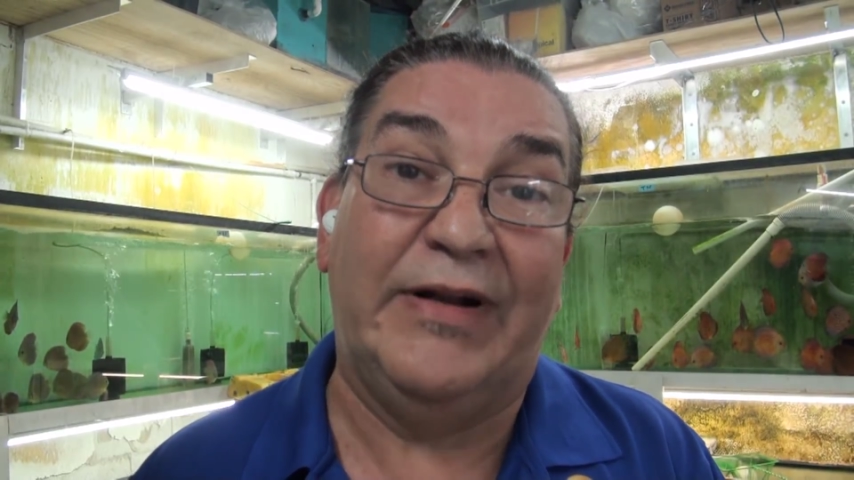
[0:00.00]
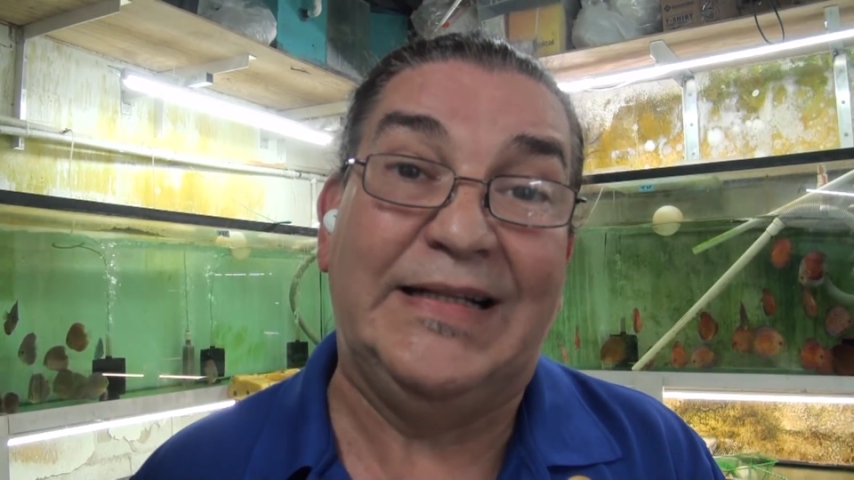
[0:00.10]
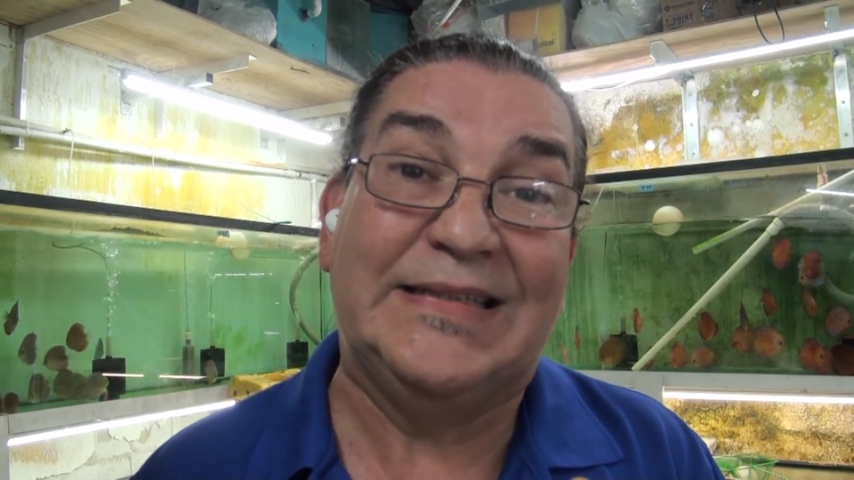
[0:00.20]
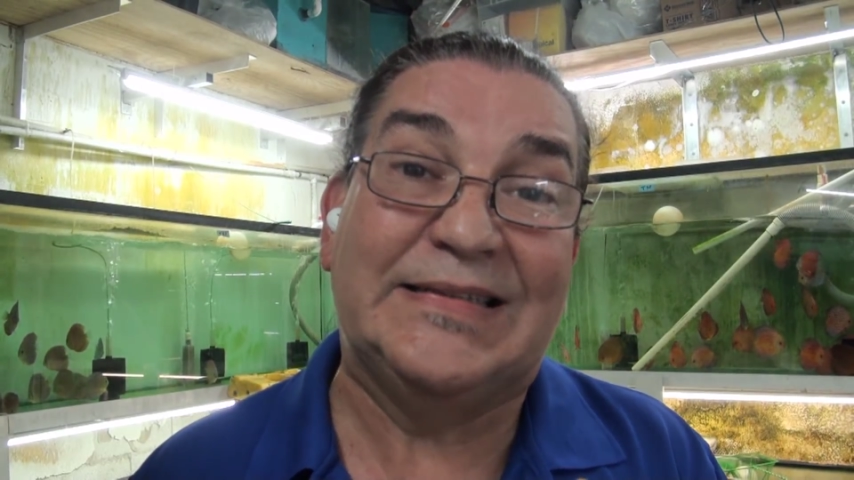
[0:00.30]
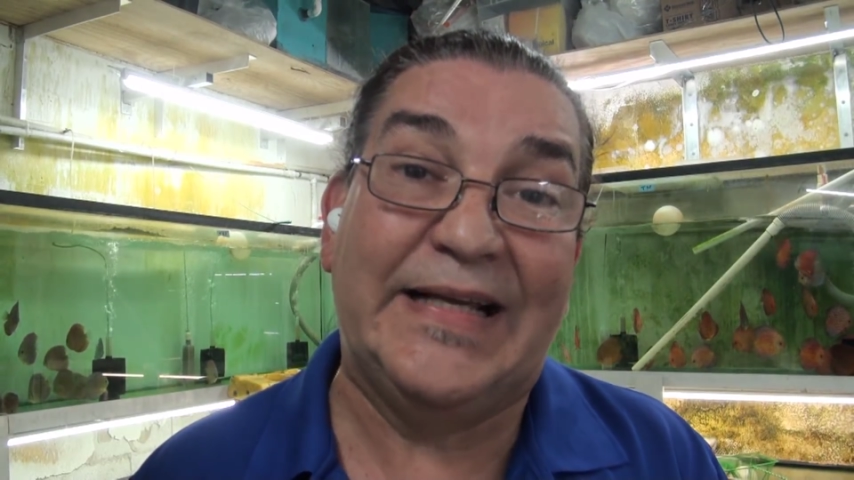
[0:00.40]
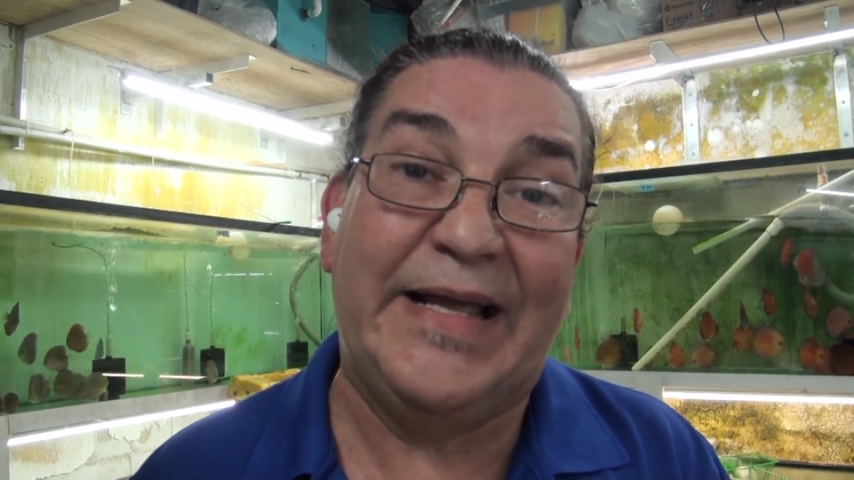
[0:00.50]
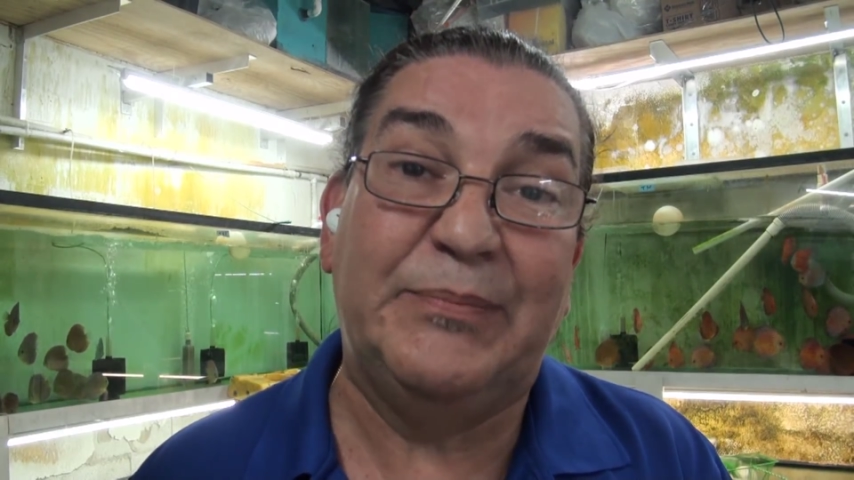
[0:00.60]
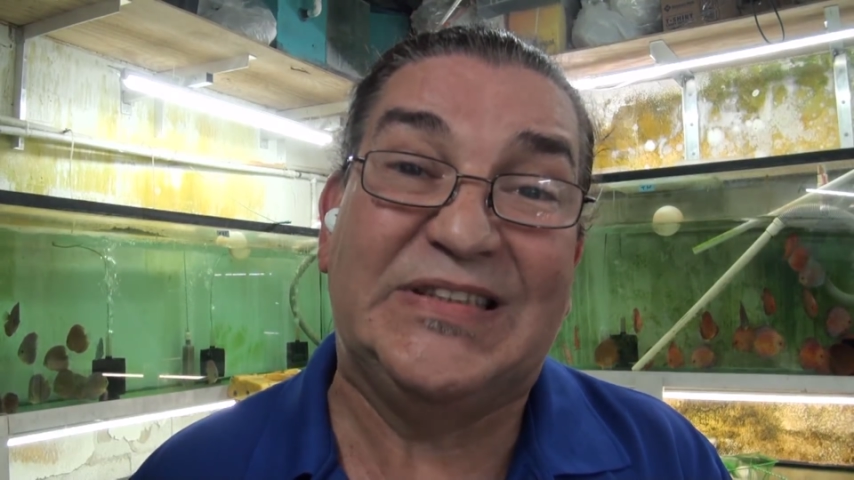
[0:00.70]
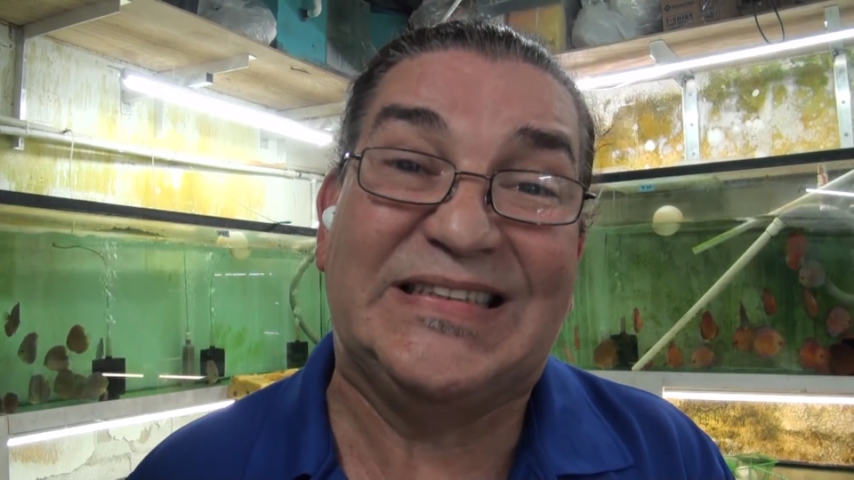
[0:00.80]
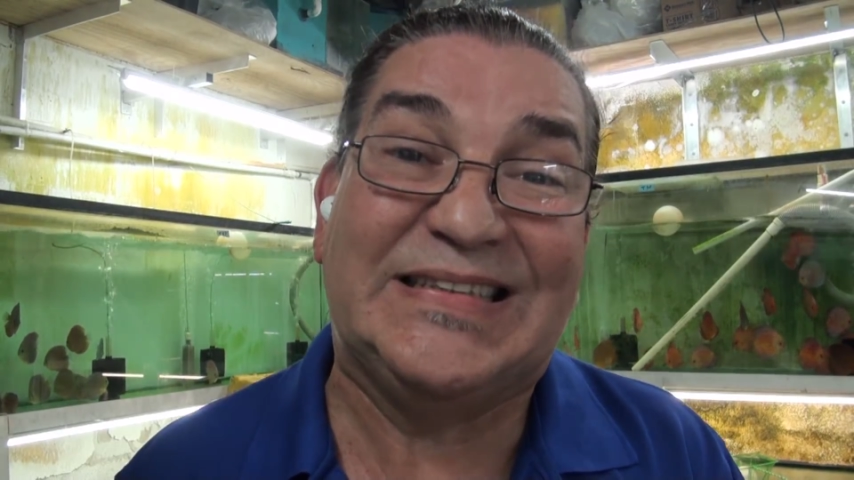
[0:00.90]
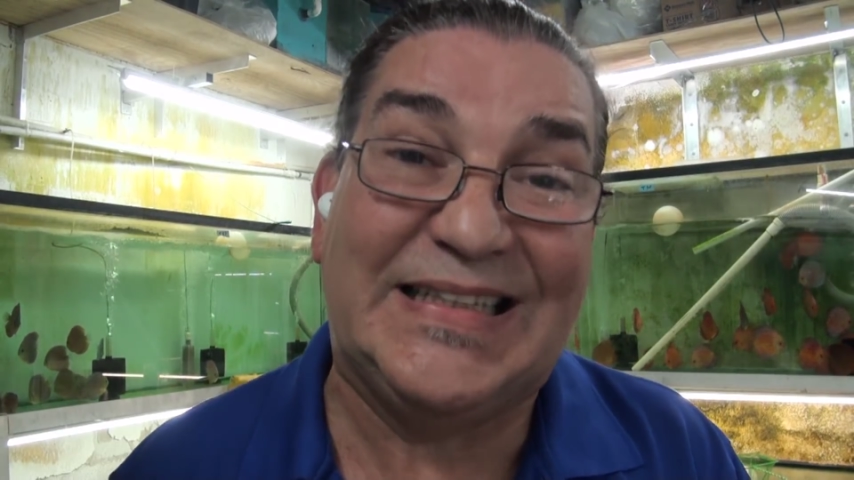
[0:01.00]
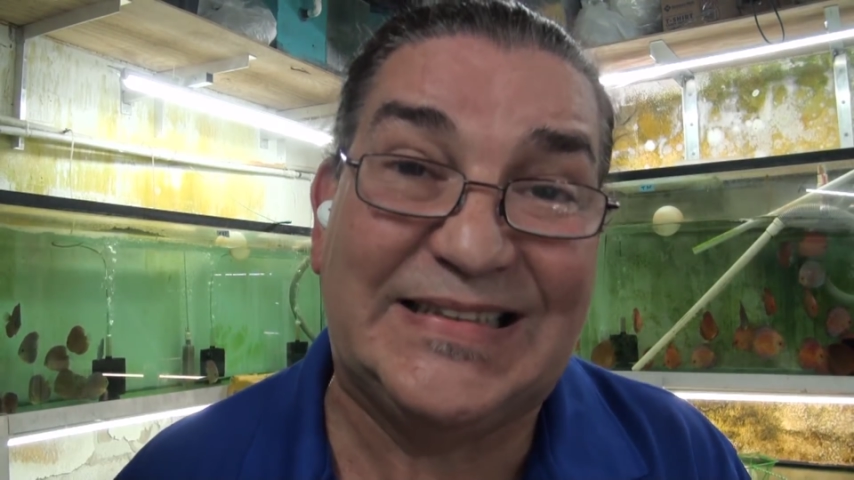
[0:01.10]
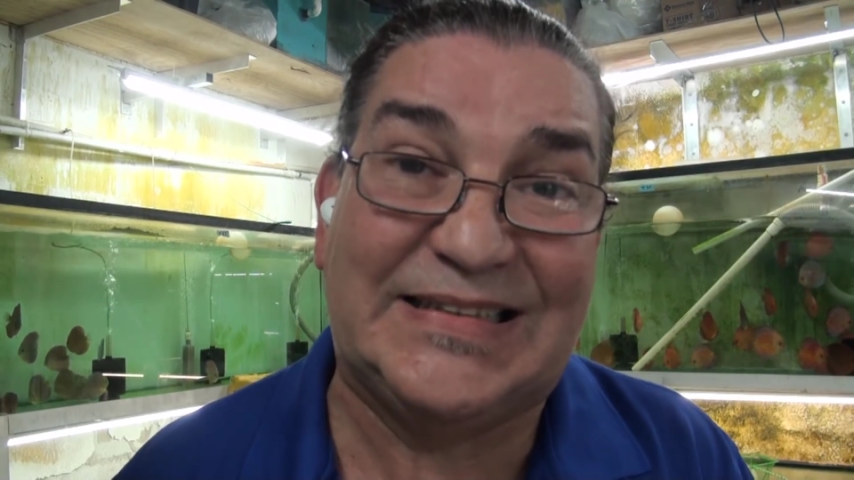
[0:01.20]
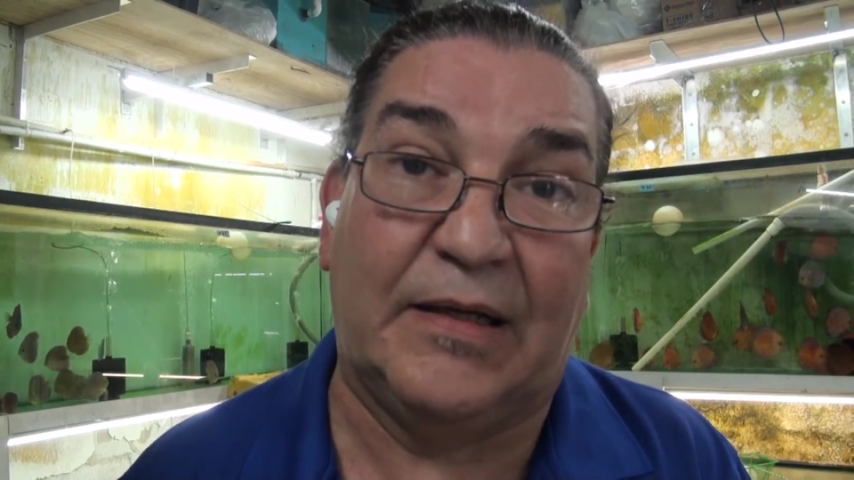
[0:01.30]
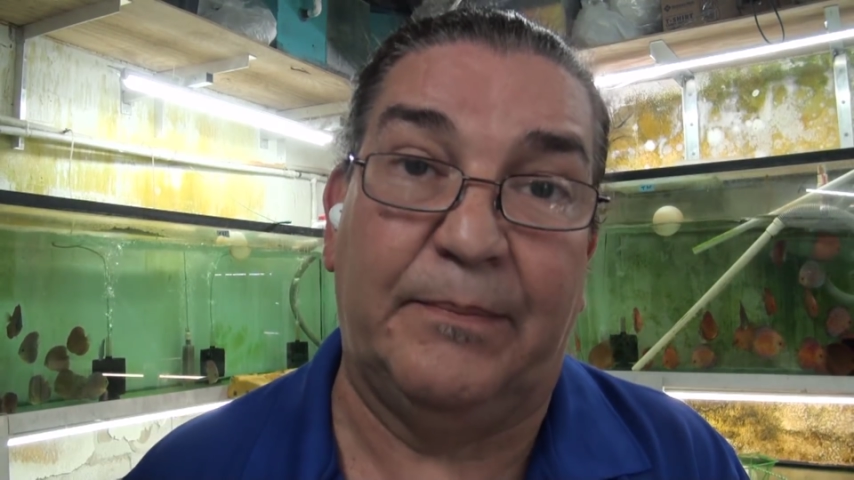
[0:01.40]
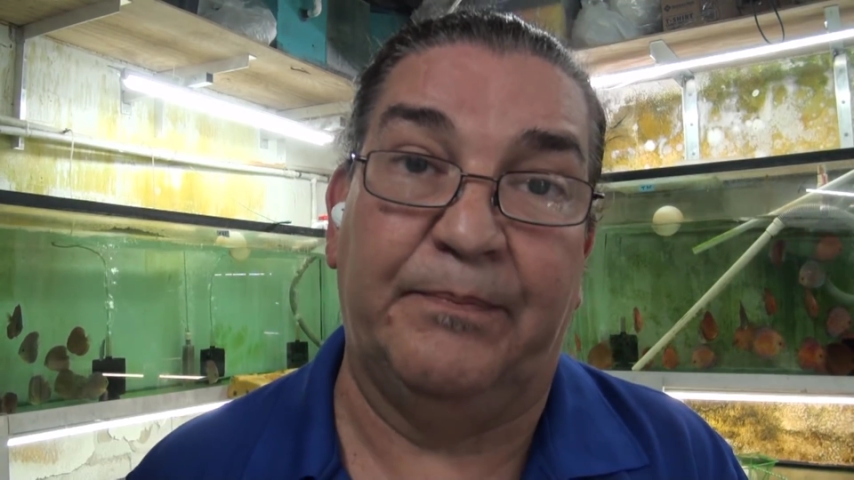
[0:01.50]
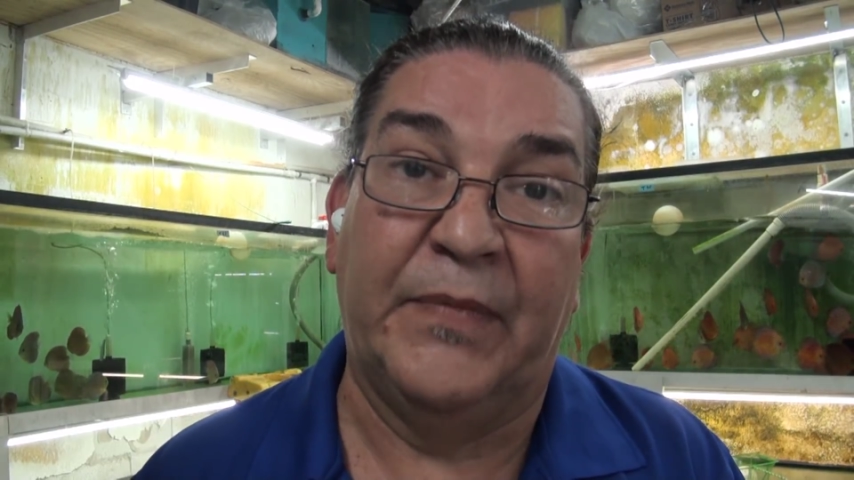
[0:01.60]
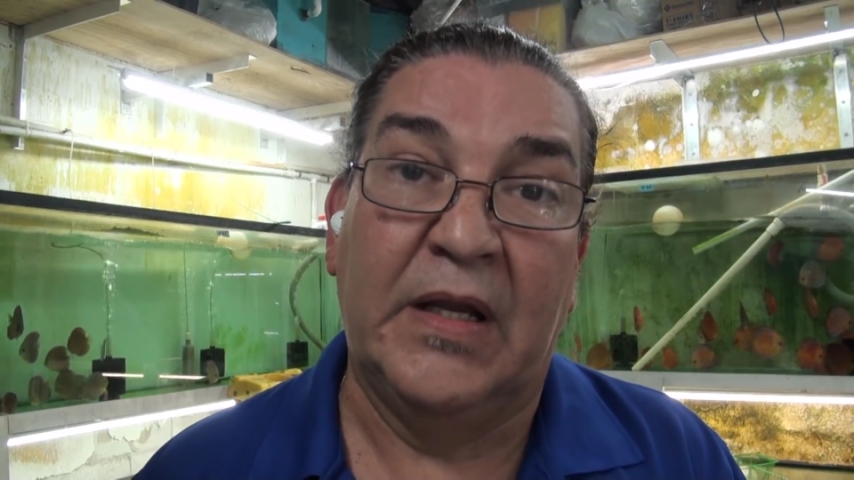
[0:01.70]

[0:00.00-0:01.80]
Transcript: in the same system,